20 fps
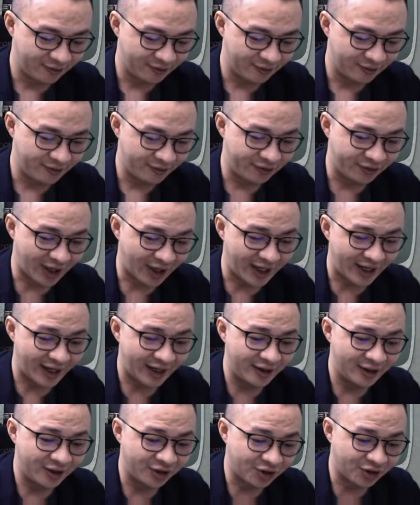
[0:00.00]
right
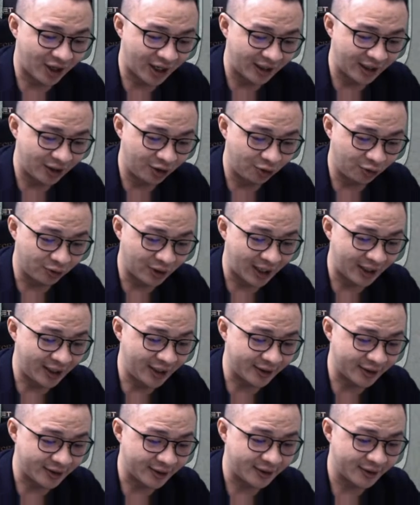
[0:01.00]
angle triangle look like
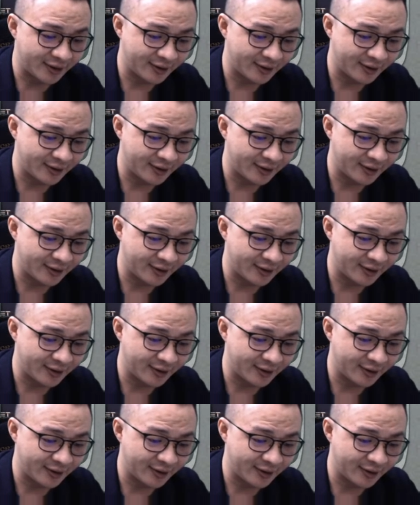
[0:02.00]
this.